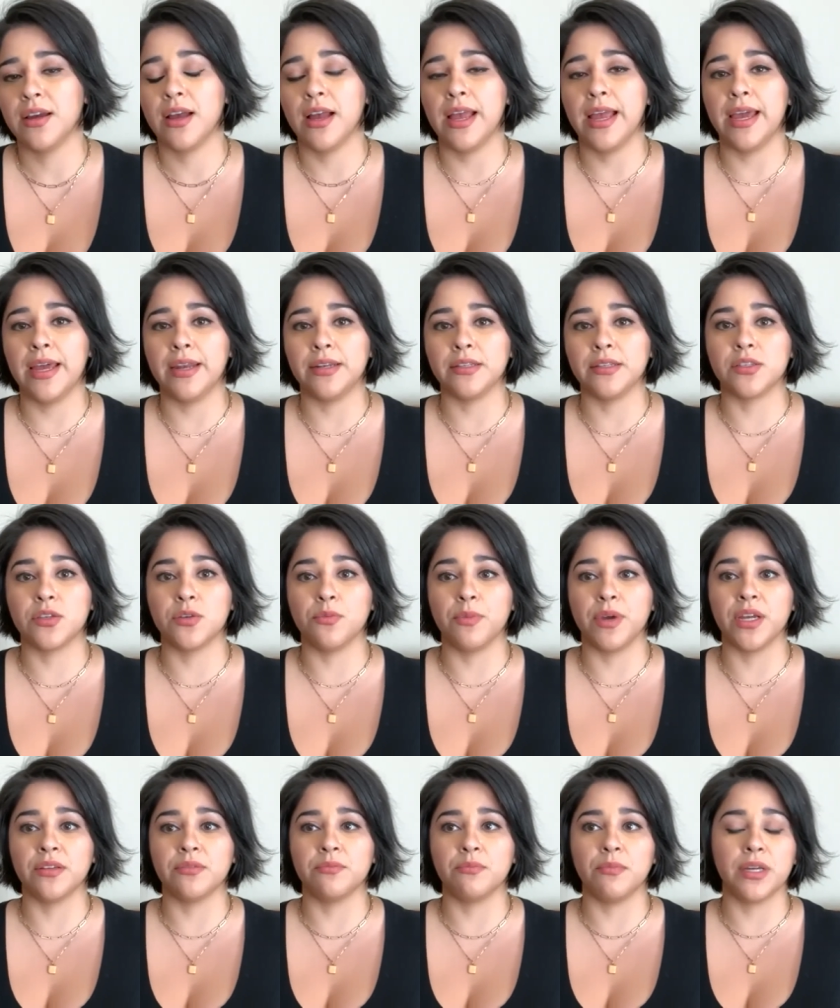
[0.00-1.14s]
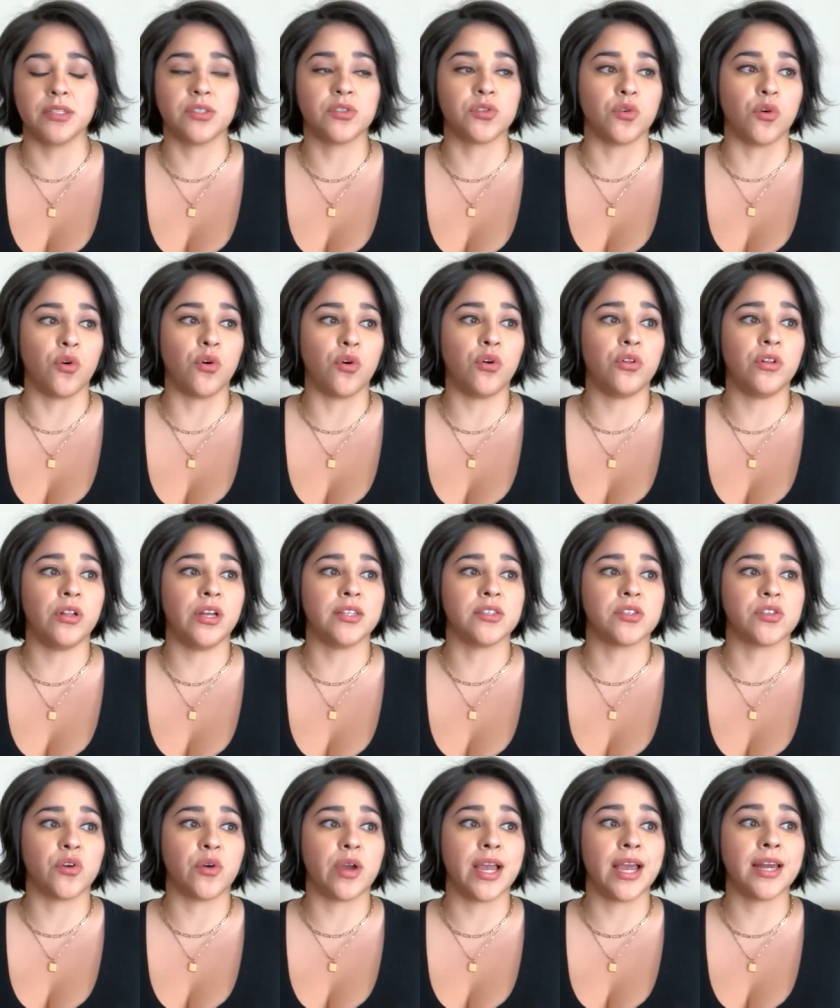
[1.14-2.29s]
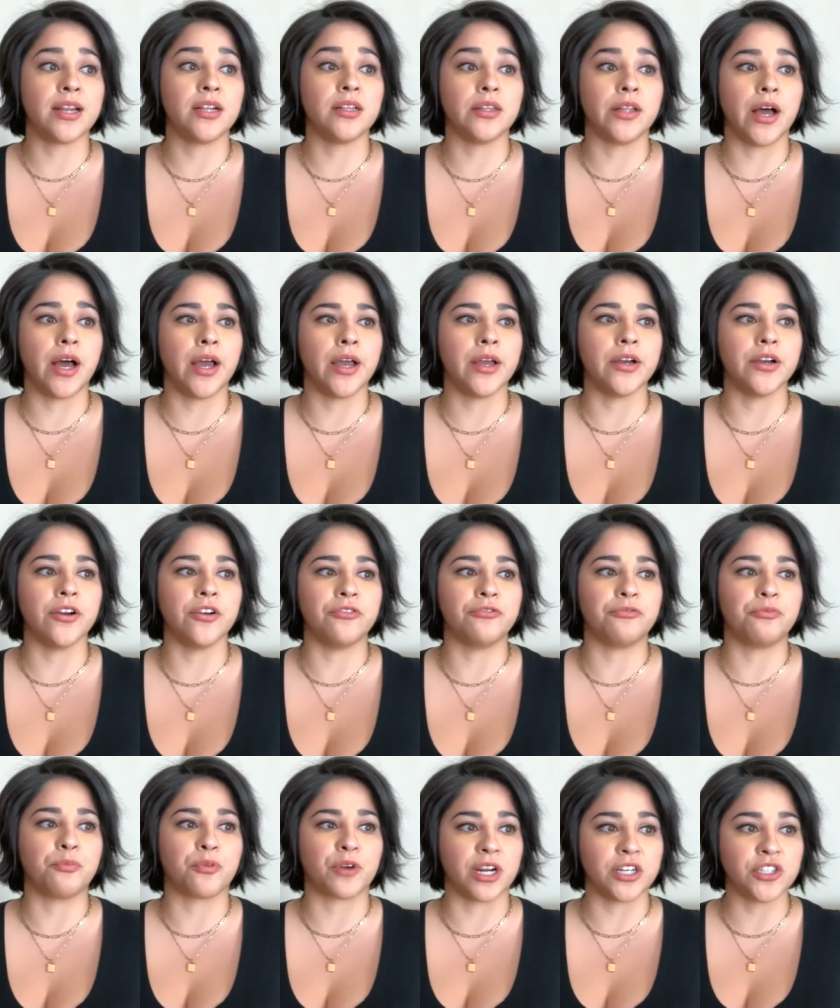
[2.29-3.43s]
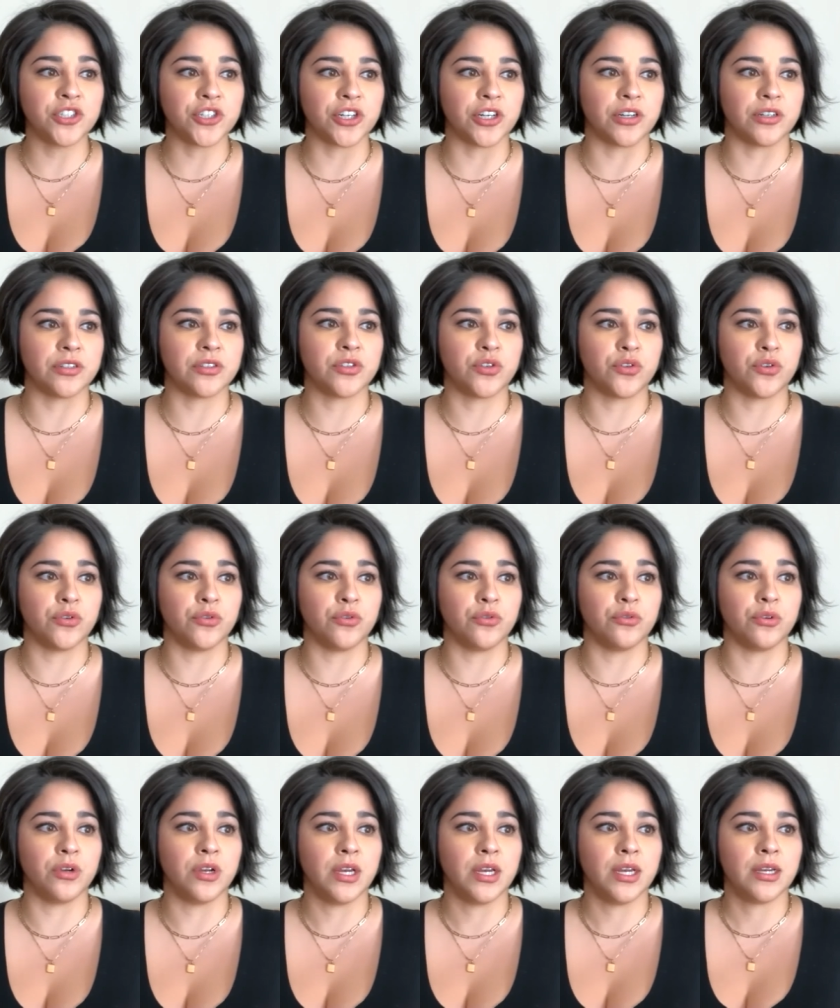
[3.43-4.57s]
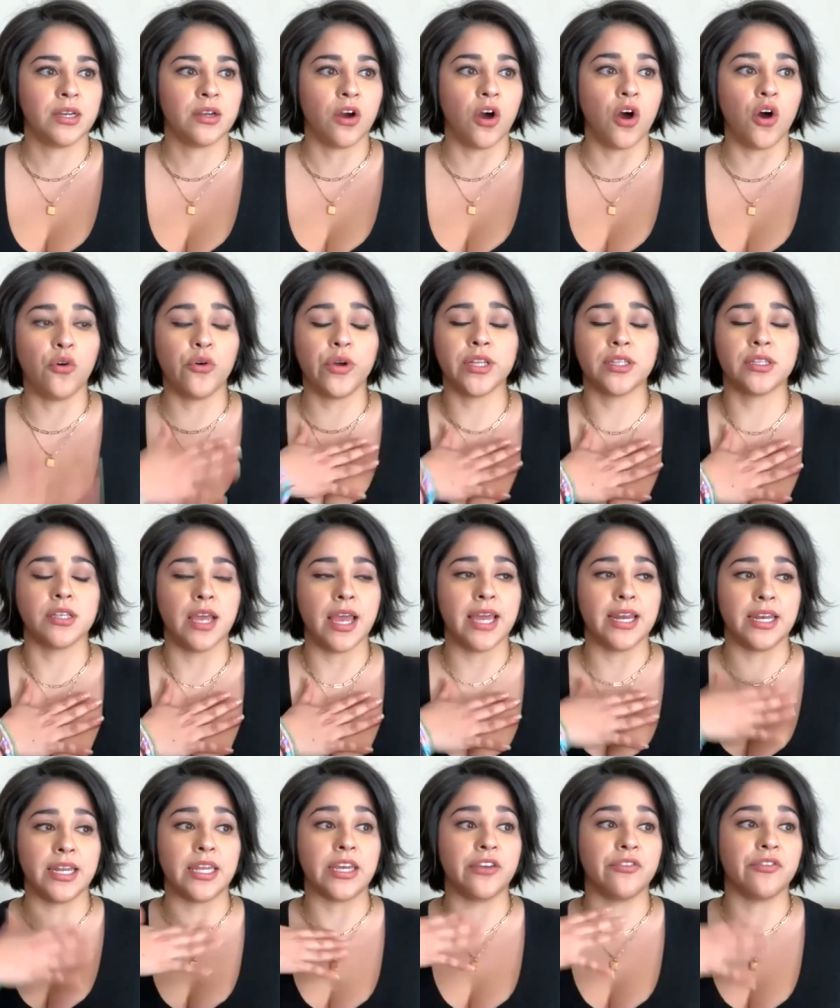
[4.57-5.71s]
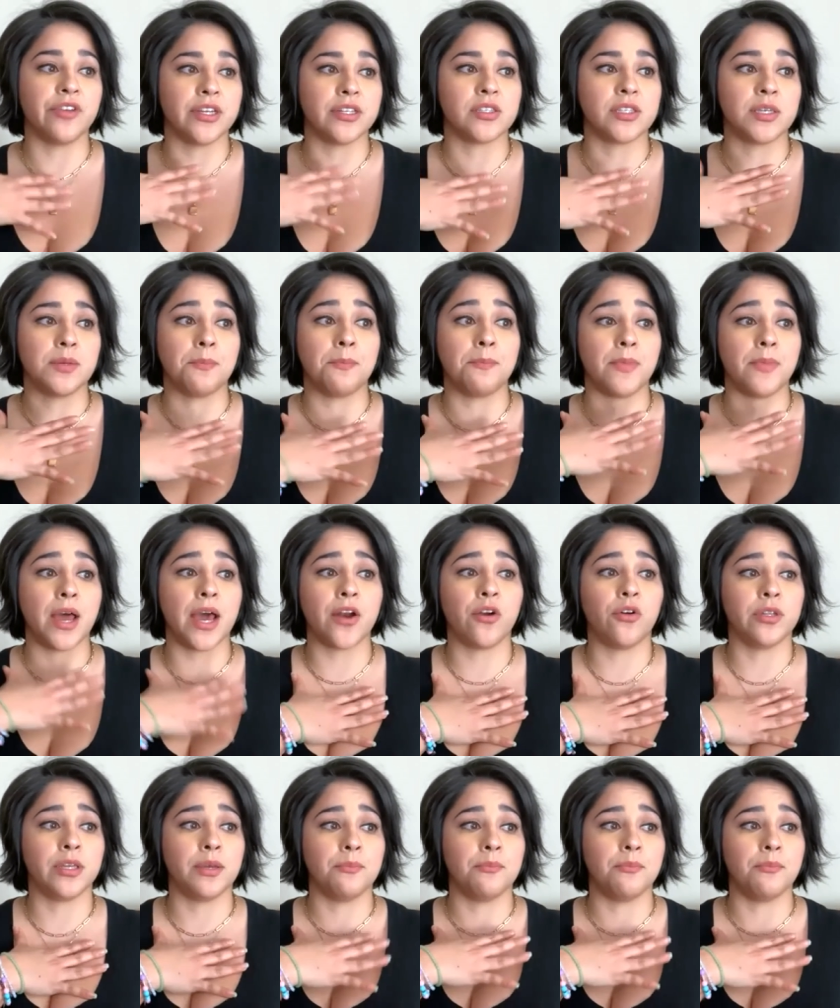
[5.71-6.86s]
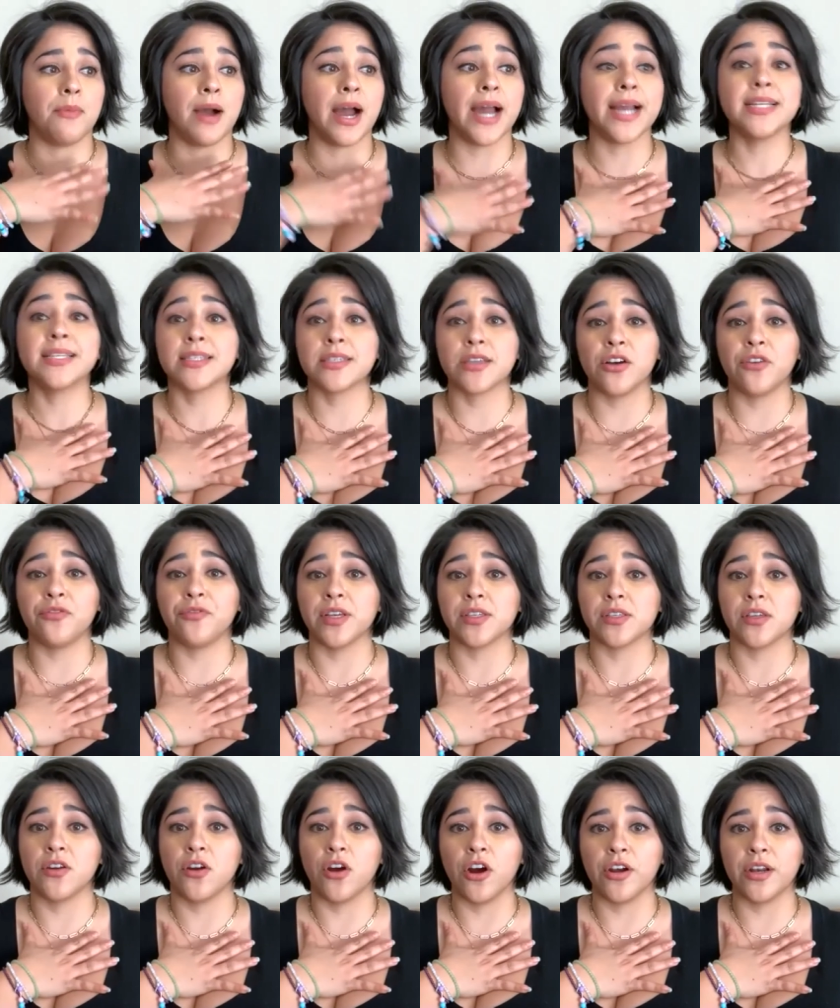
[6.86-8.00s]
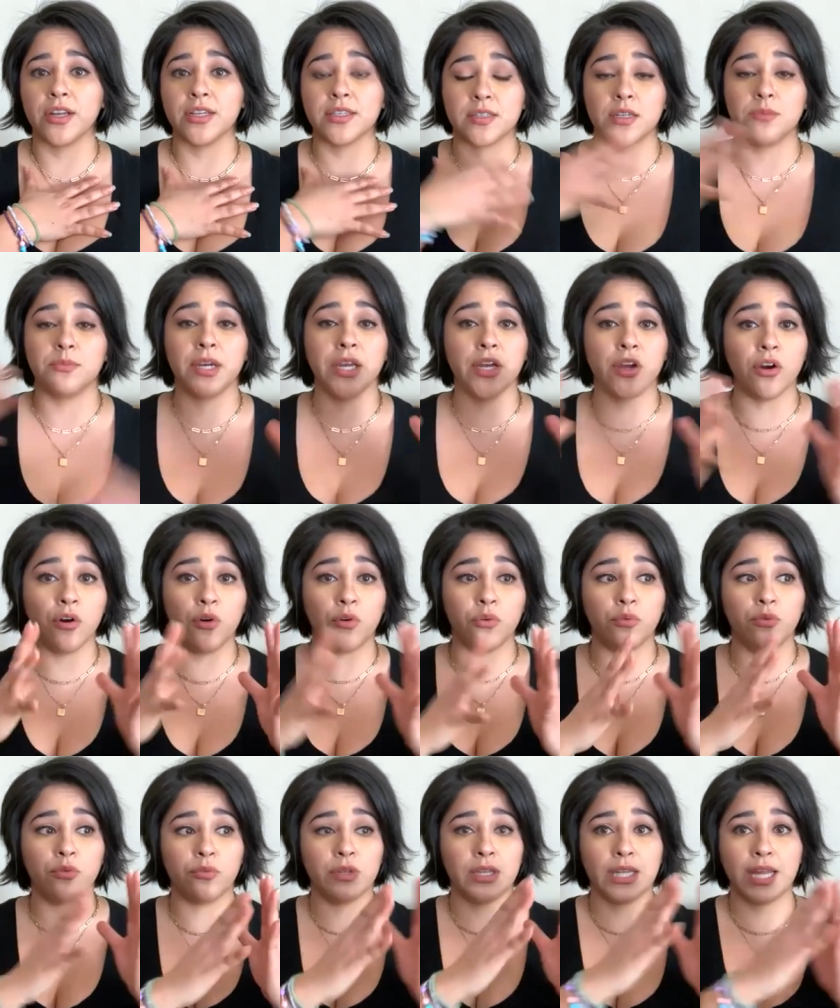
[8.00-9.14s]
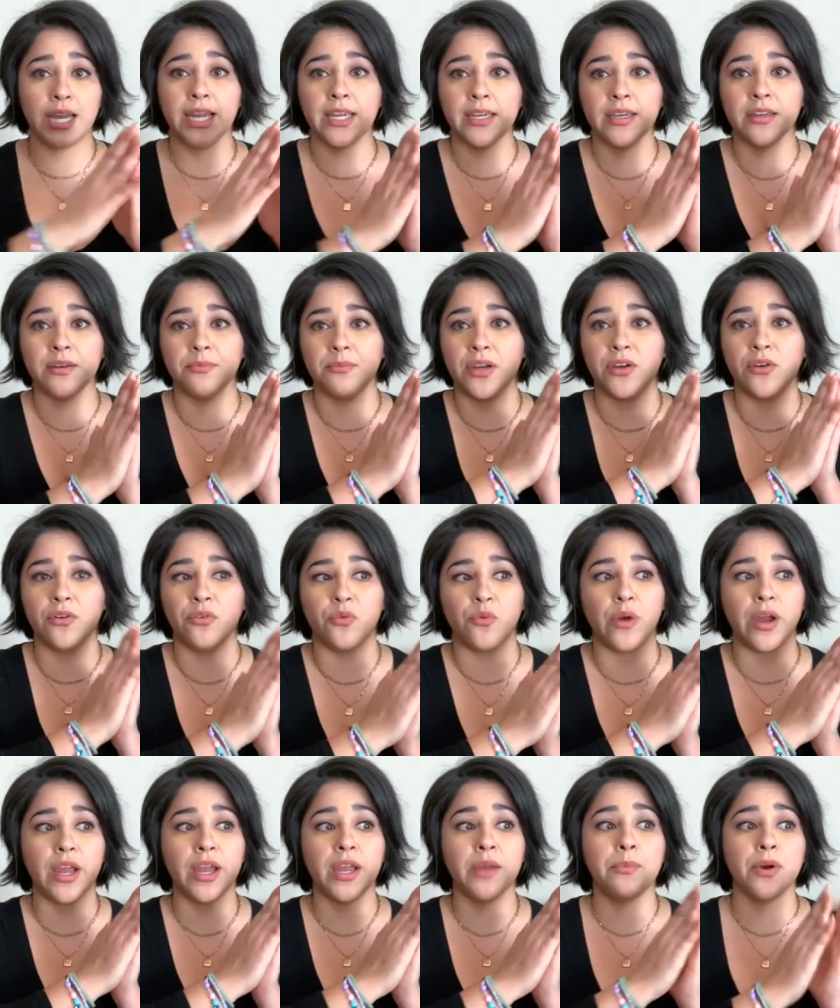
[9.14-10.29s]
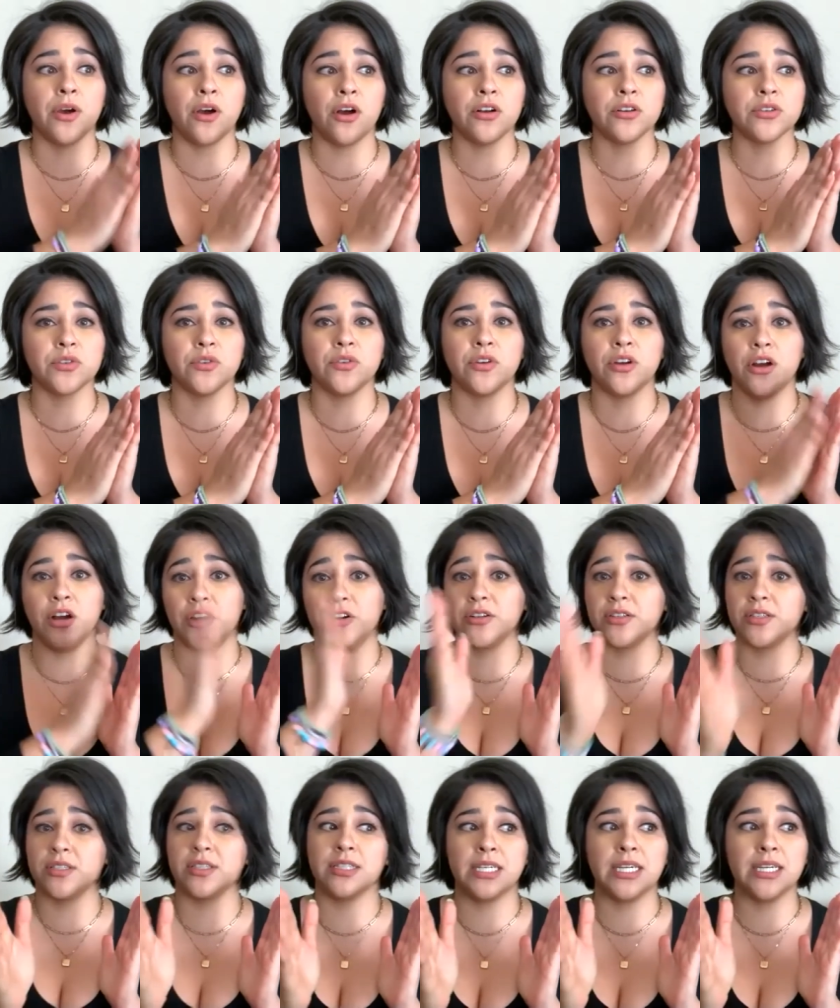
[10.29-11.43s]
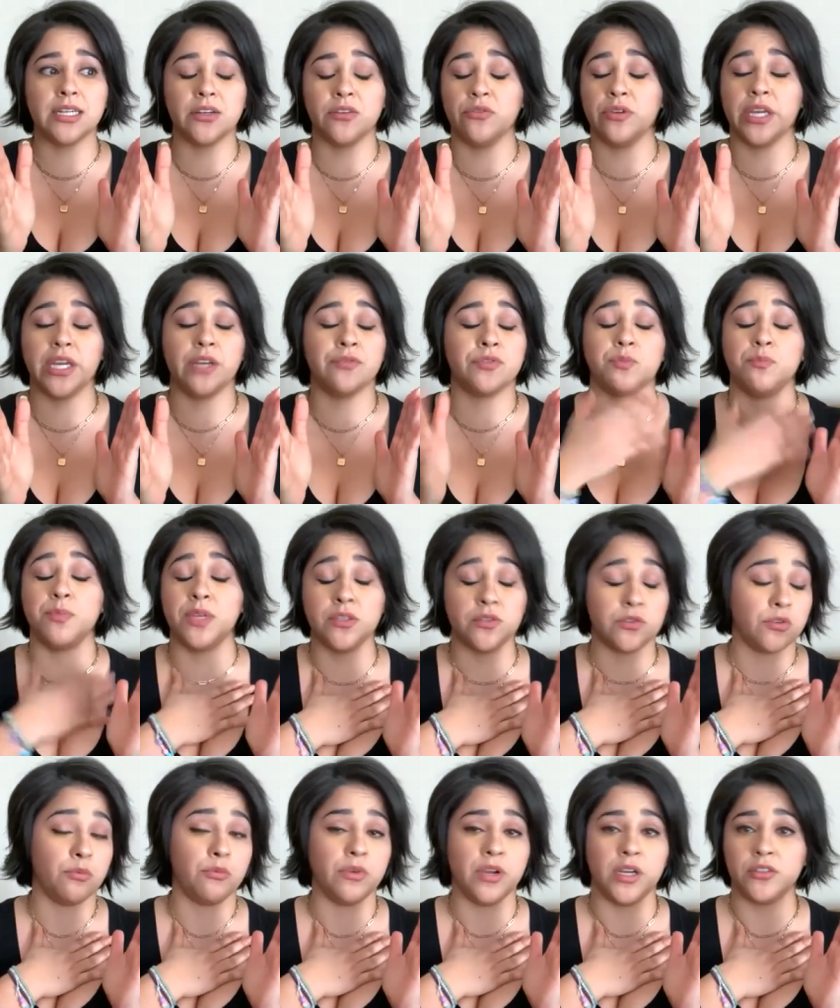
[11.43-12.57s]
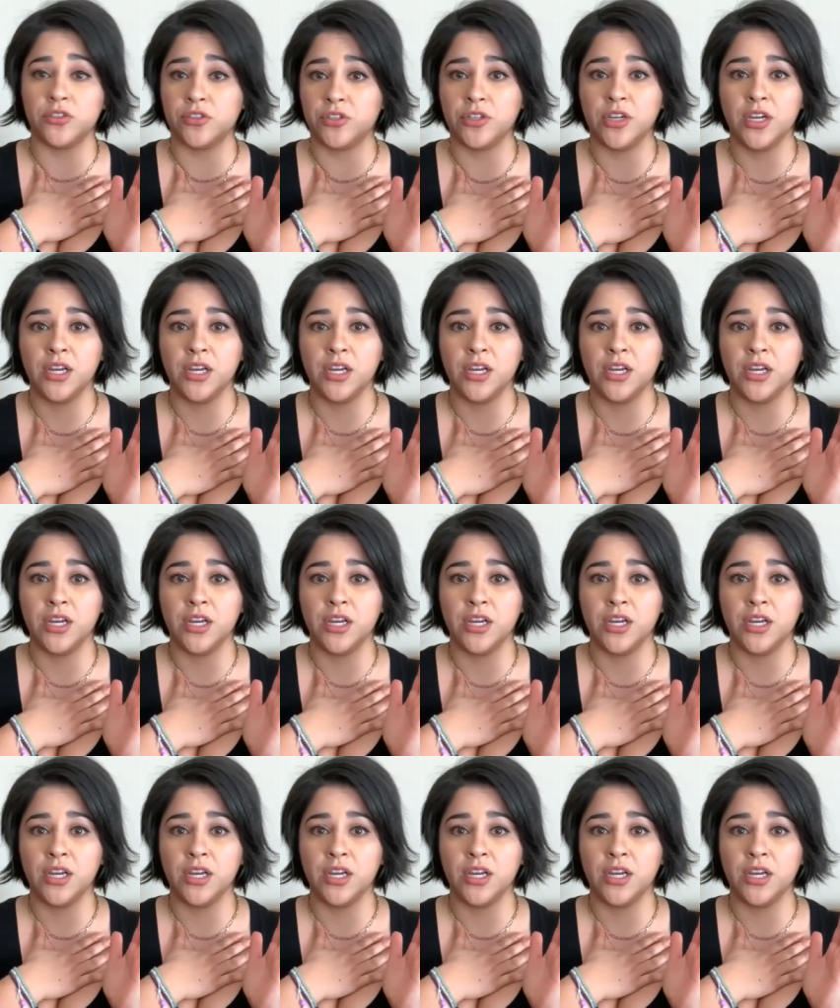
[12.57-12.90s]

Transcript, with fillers: and to my my soul, and so I had a lot of pressure to owe it and give it to not only myself as an artist in my own light in my own way, but also to honor Selena who gave me so much,